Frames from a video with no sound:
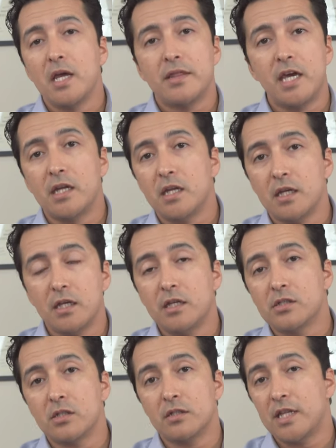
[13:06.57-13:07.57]
then the
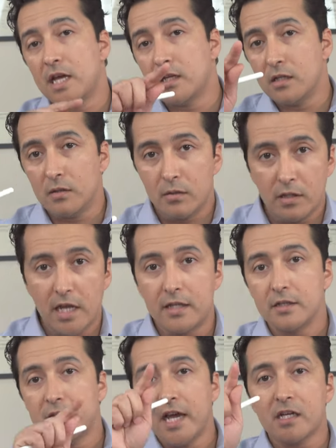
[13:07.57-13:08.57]

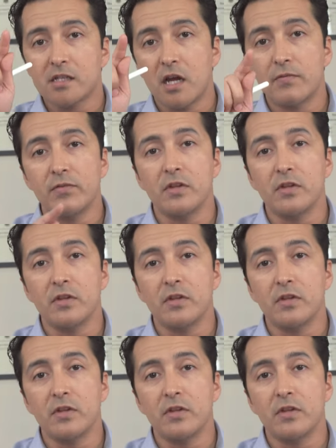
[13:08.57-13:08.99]
Dexcom